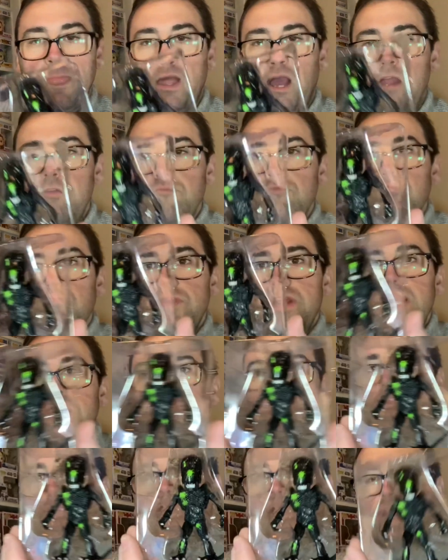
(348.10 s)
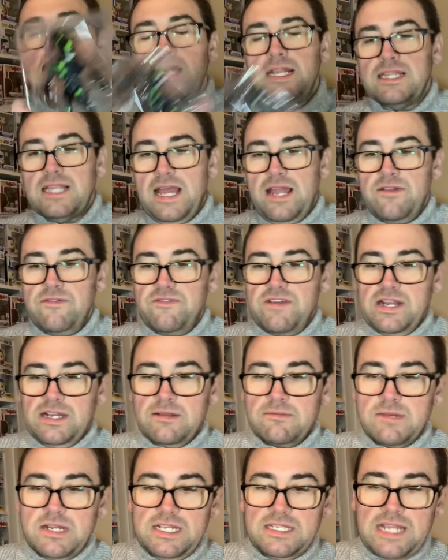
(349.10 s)
I really, really like that. In fact,
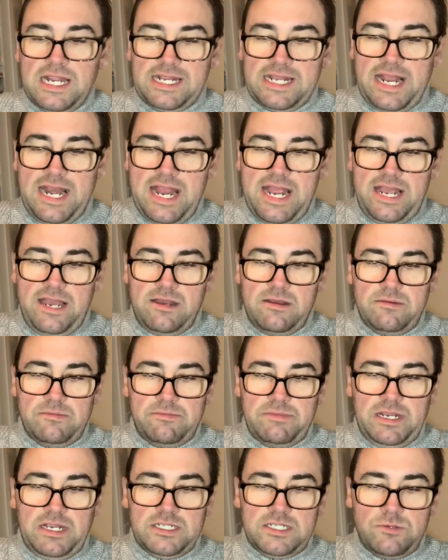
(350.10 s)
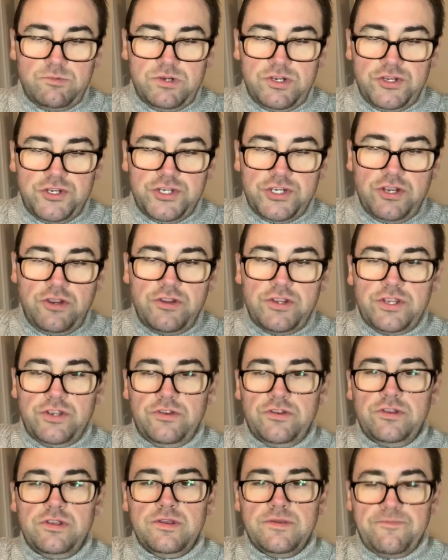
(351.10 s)
I'm going to take that out because I want to show you.
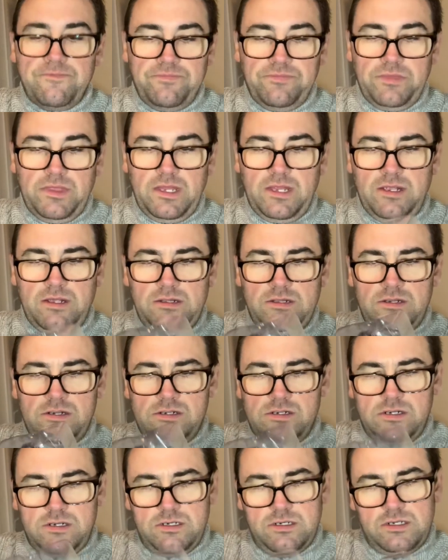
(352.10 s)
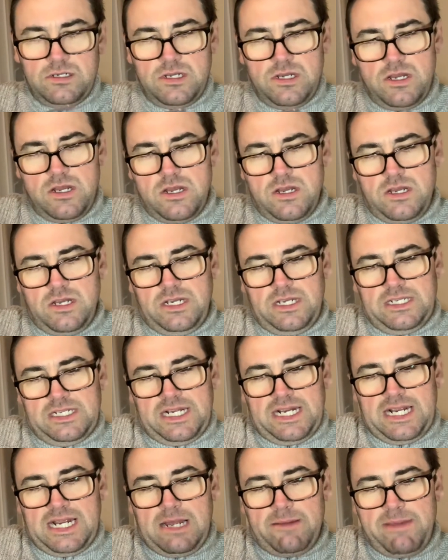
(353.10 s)
Uh, it's
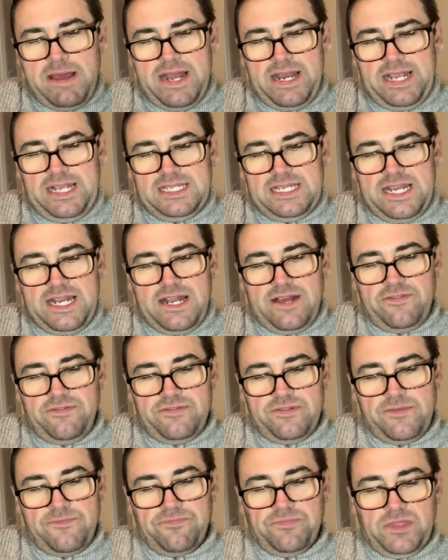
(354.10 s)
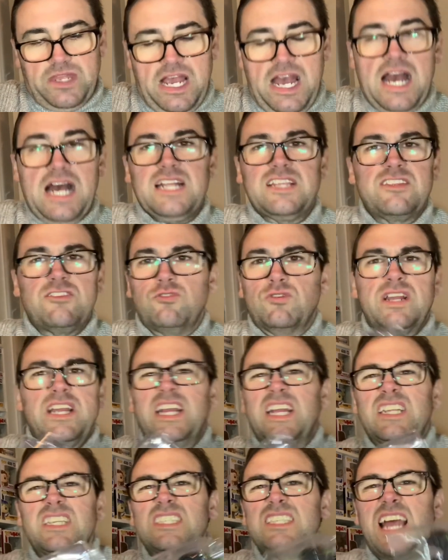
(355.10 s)
going to come out easy enough. Ah, look, it
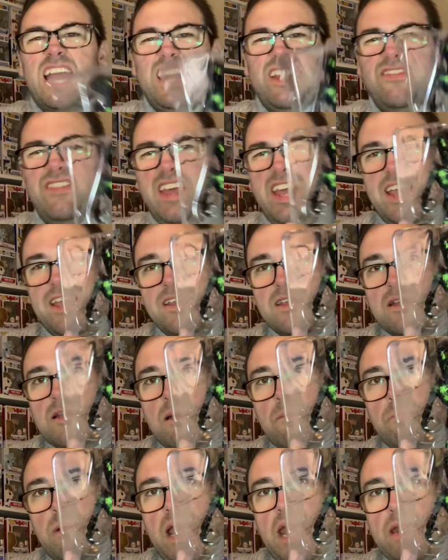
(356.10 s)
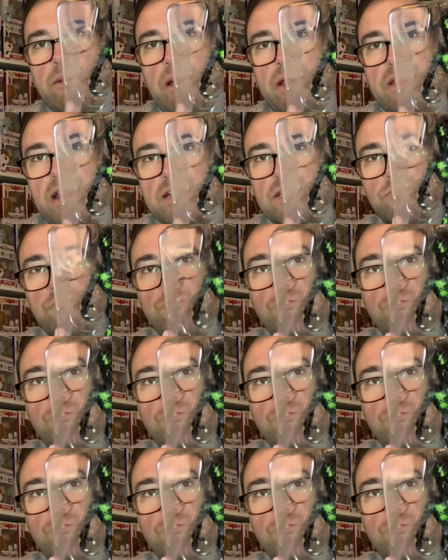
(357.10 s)
can stay in there. But anyway, that's